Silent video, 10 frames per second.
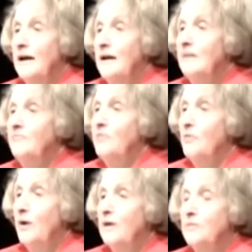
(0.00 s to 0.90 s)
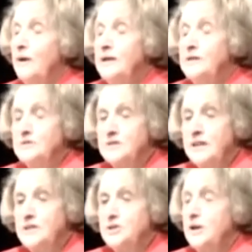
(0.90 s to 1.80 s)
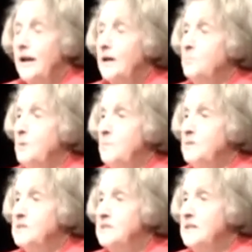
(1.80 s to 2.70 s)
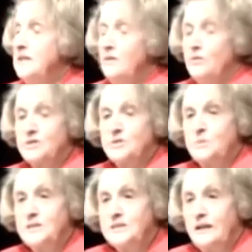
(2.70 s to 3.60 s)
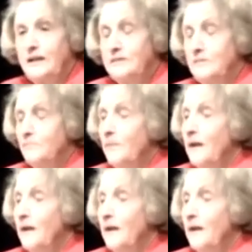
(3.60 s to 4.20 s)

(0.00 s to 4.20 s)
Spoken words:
a foreign radio station like BBC or Switzerland.